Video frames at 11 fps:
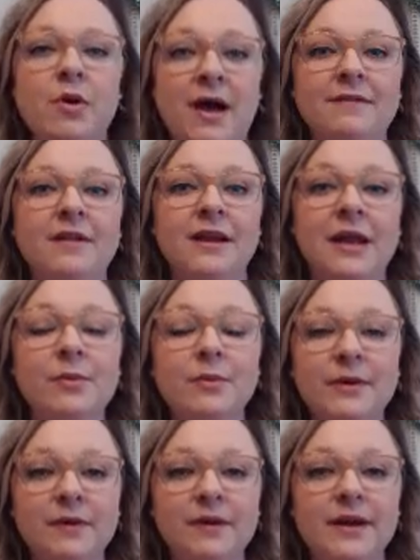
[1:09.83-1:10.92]
have the
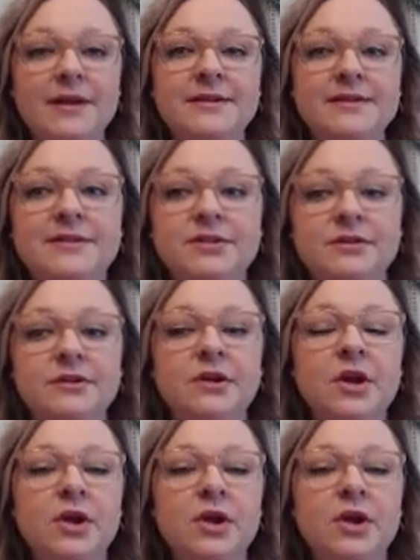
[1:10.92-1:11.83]
capabilities to